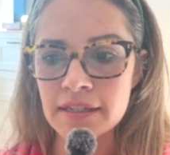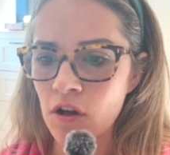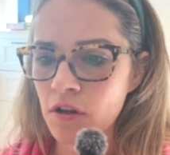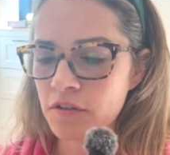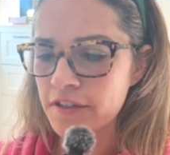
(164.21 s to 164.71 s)

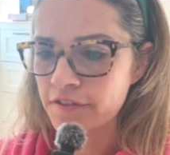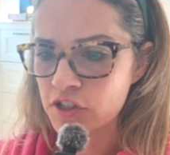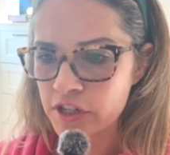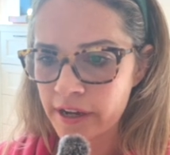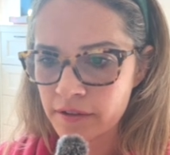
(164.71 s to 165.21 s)
all
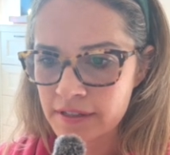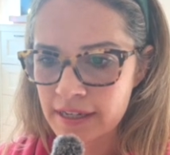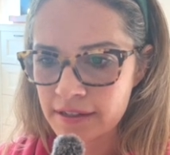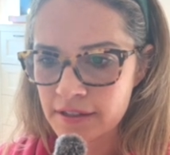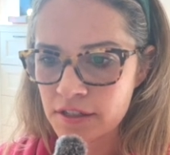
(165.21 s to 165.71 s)
different child
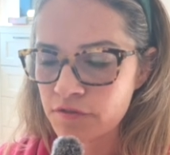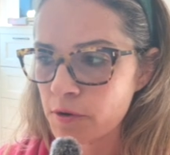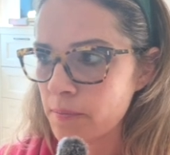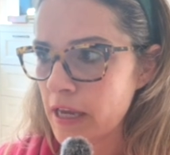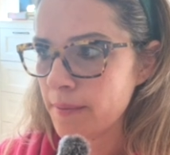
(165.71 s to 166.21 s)
sizes
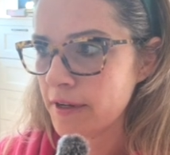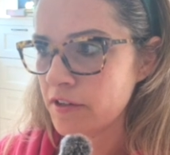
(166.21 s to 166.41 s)
from baby